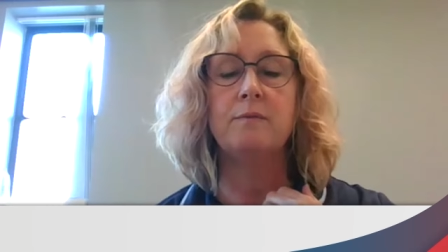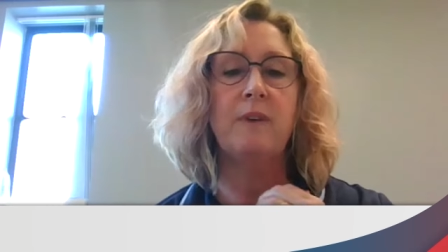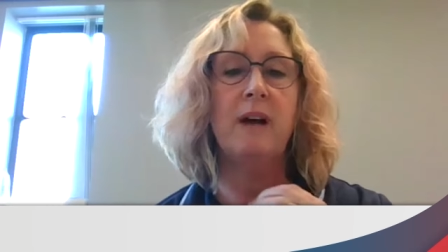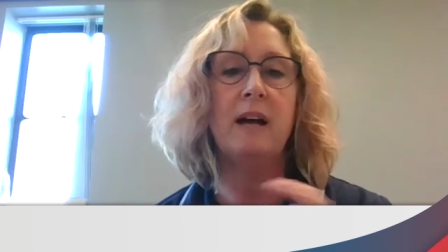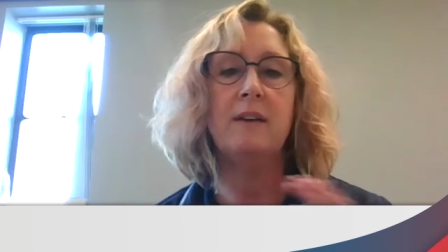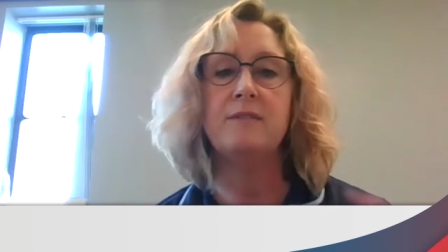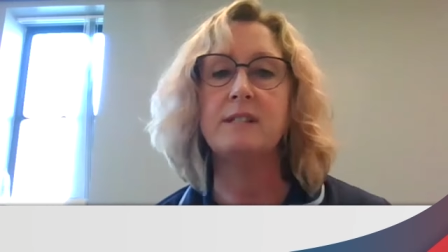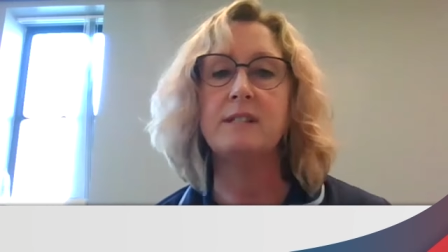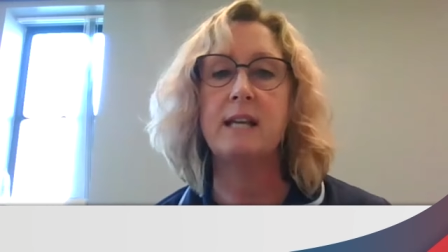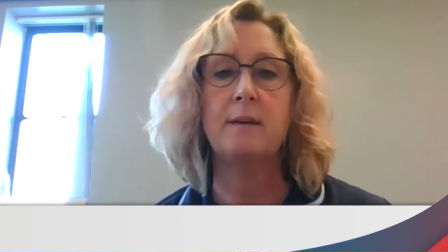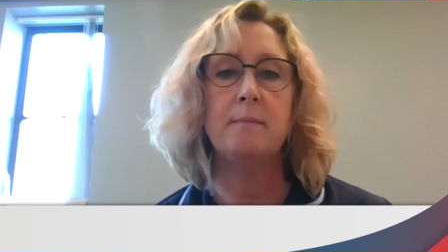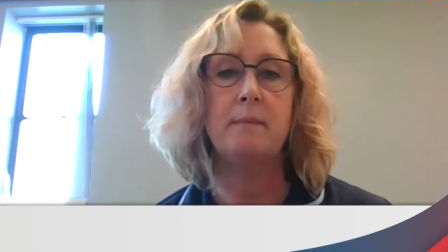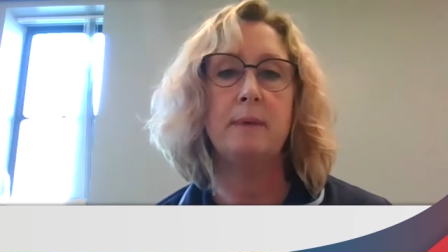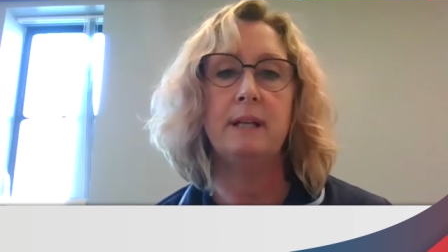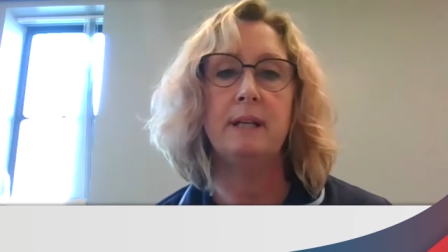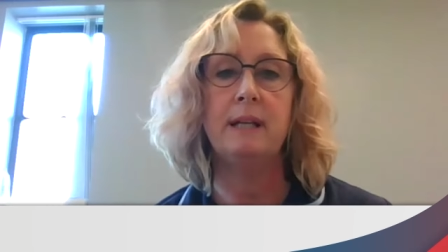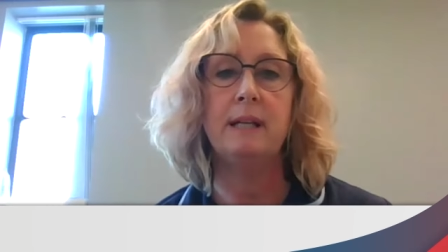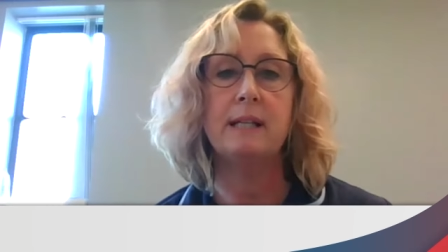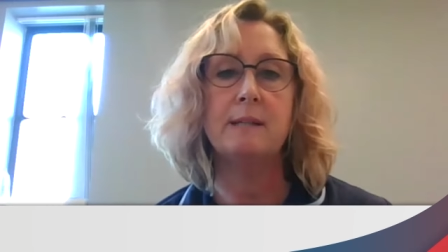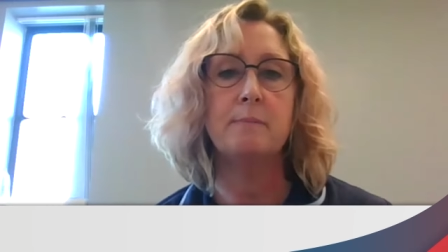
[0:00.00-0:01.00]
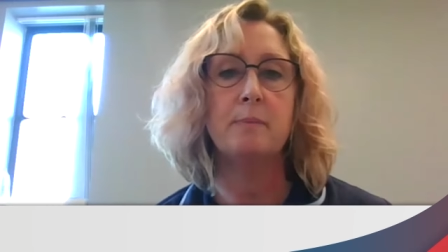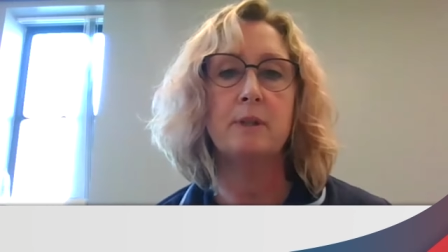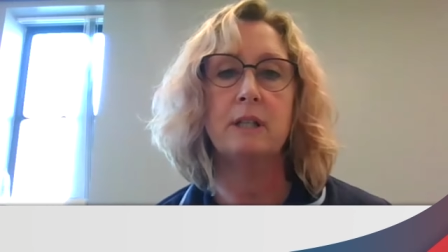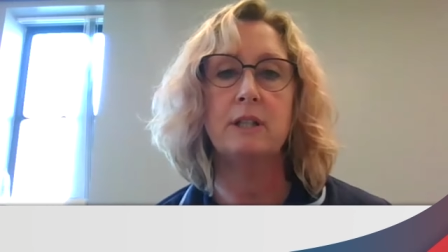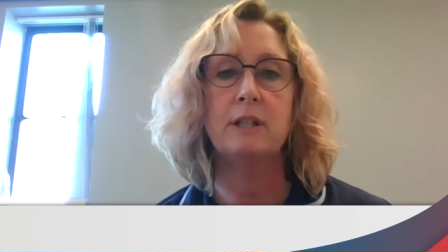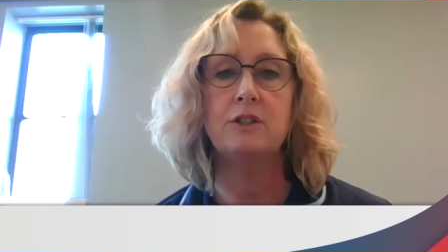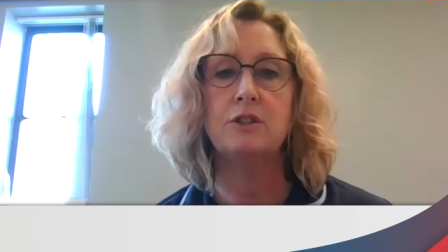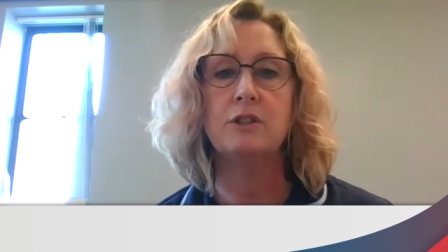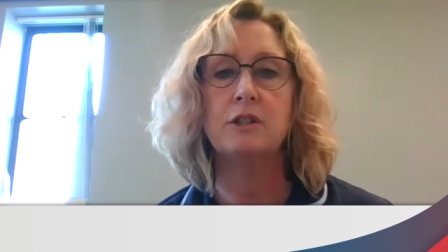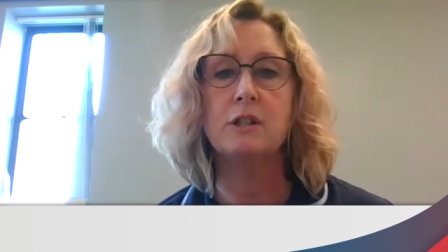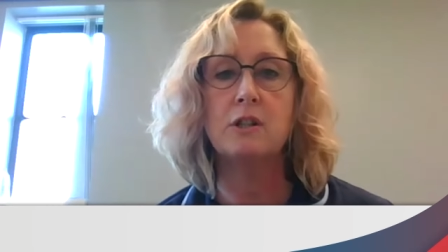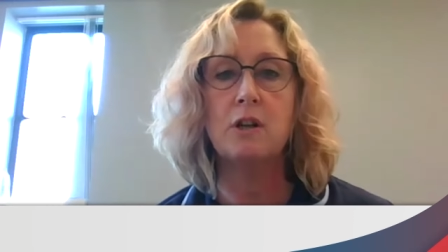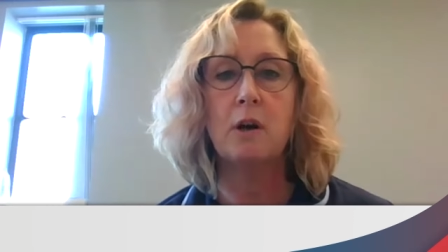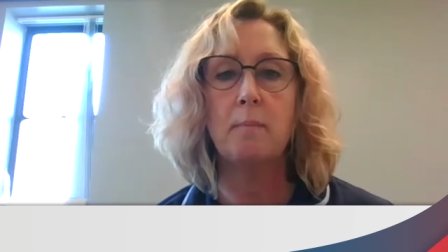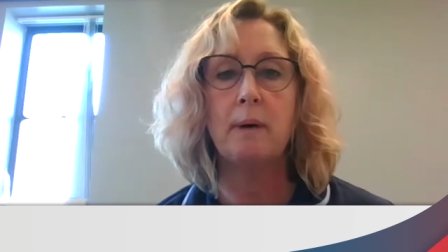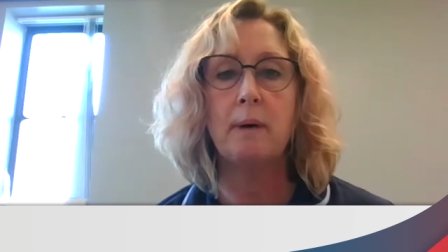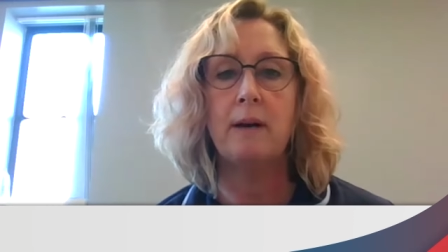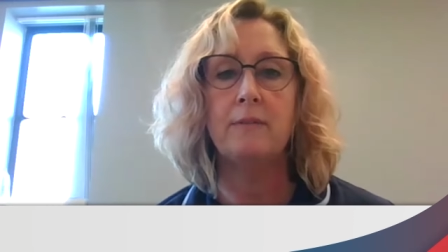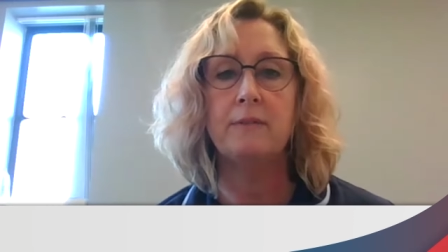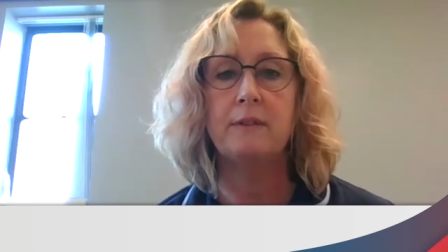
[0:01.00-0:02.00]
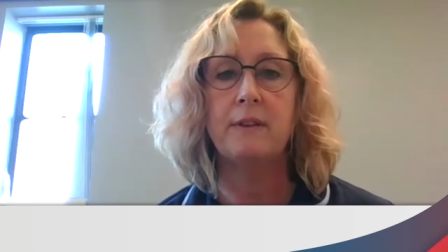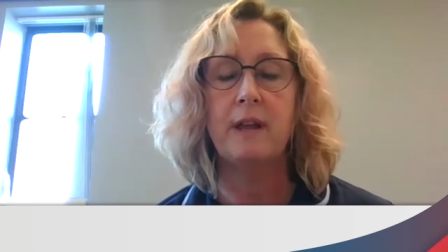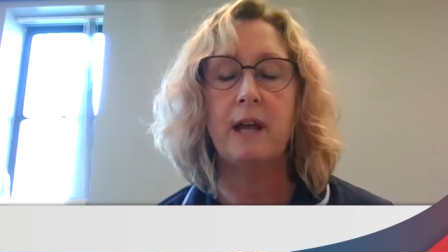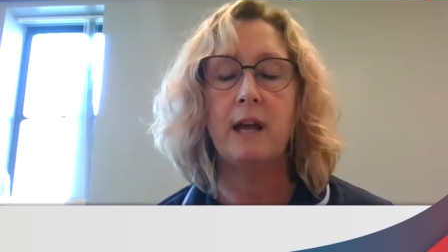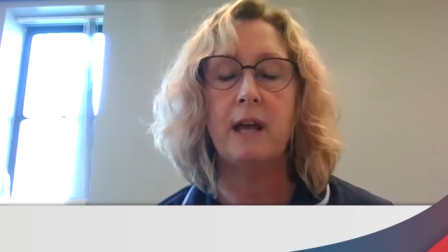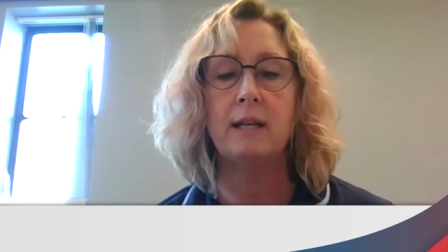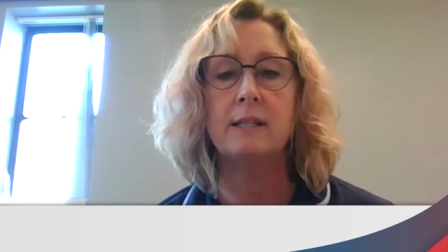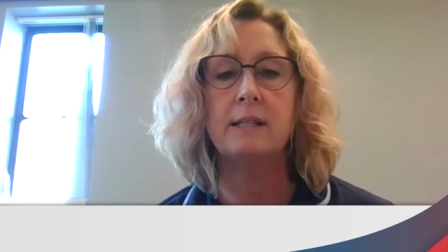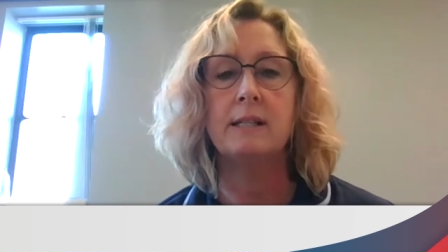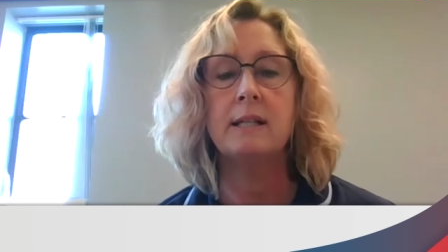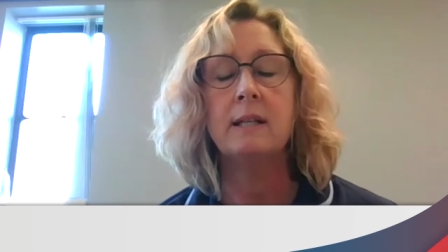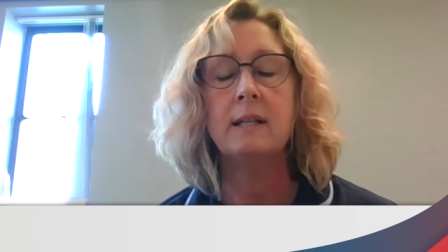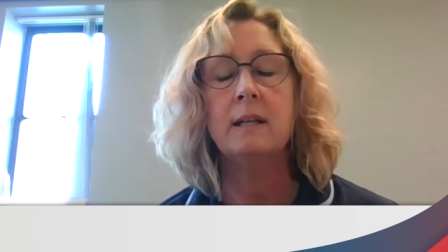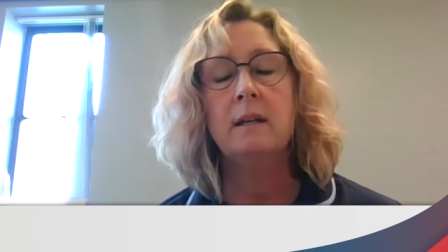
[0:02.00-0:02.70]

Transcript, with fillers: five ten minutes, but it should stop after that.